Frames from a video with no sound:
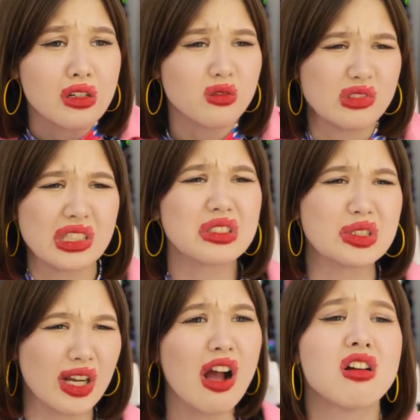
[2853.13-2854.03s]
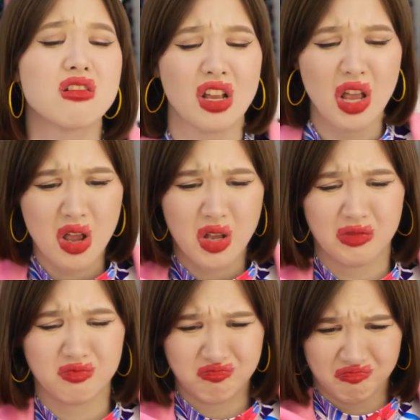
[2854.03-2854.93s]
Who am I kidding?
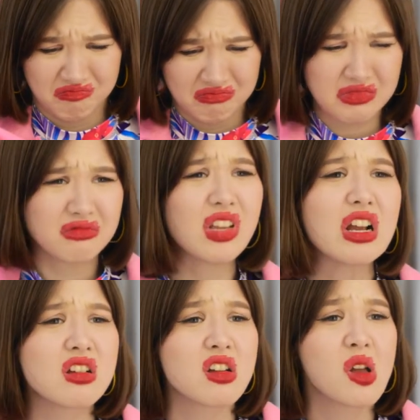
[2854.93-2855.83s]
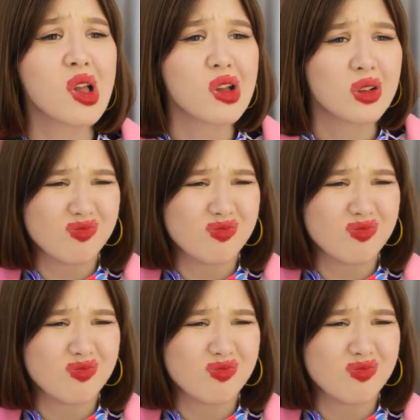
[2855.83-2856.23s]
I look like a clown.